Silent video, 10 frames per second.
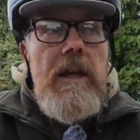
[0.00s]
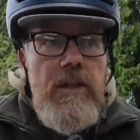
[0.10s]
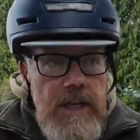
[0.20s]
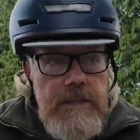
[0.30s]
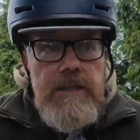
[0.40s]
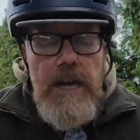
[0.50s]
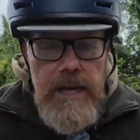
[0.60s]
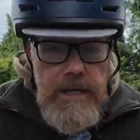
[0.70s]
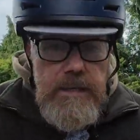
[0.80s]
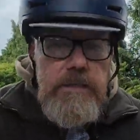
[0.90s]
This
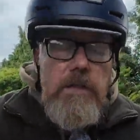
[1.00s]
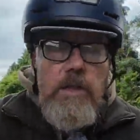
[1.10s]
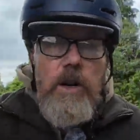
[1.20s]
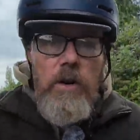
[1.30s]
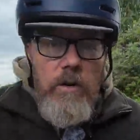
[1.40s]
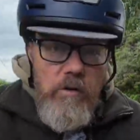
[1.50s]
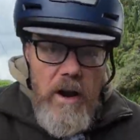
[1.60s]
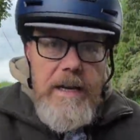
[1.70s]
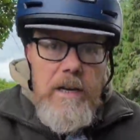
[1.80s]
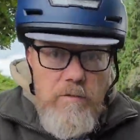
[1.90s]
is
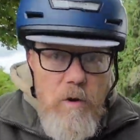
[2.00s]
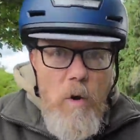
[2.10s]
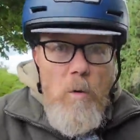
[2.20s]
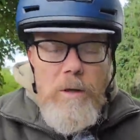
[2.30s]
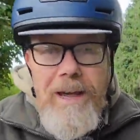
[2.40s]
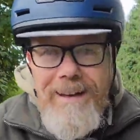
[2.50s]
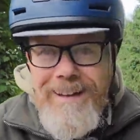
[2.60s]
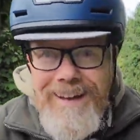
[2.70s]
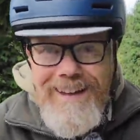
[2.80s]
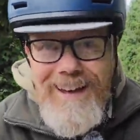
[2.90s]
Graig Road.
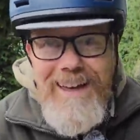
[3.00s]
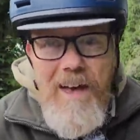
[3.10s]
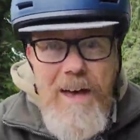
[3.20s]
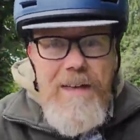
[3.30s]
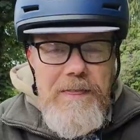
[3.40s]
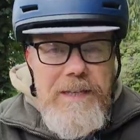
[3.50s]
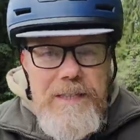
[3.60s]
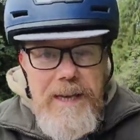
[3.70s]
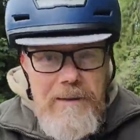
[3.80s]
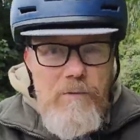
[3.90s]

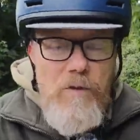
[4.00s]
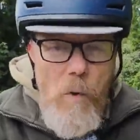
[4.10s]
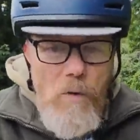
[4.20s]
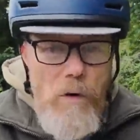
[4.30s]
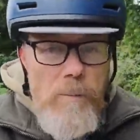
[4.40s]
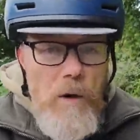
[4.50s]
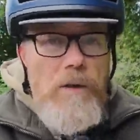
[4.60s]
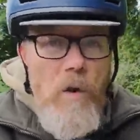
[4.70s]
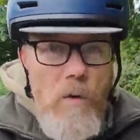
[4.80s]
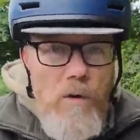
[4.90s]
This road going up here is
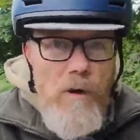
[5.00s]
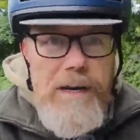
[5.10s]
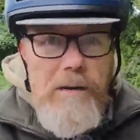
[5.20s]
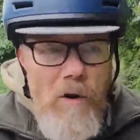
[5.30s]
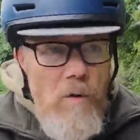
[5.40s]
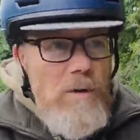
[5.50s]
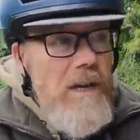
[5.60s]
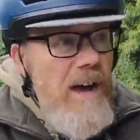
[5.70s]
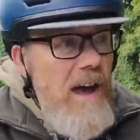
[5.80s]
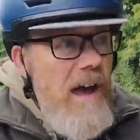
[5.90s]
called Graig Road,
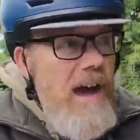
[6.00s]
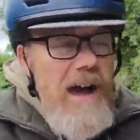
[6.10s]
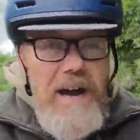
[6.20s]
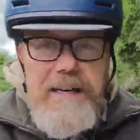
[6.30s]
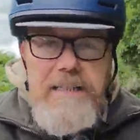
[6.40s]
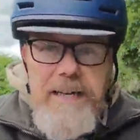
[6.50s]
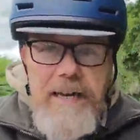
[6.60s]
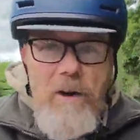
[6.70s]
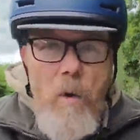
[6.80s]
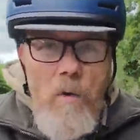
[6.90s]
and it's
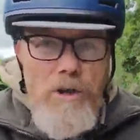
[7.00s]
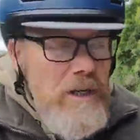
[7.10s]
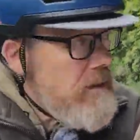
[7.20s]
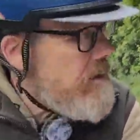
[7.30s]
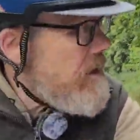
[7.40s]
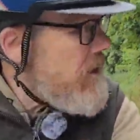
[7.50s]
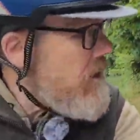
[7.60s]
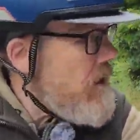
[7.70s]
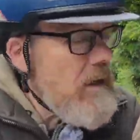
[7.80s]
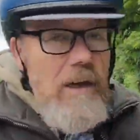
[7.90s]
saying caution
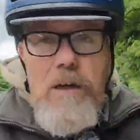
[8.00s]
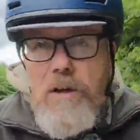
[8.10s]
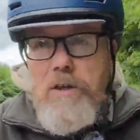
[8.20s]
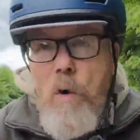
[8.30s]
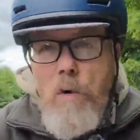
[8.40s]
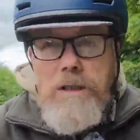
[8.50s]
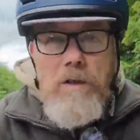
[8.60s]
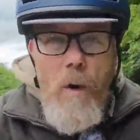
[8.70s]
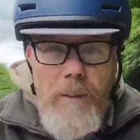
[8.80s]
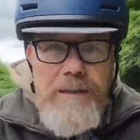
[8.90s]
because horses
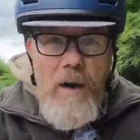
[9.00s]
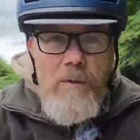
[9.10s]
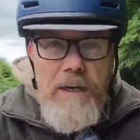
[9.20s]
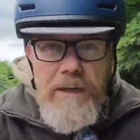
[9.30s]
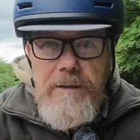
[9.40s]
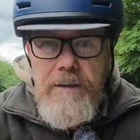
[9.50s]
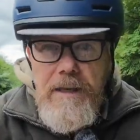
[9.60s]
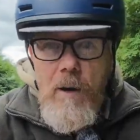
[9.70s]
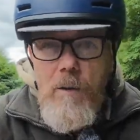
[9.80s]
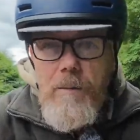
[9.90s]
go up and down here.
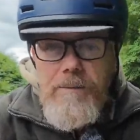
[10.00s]
Now,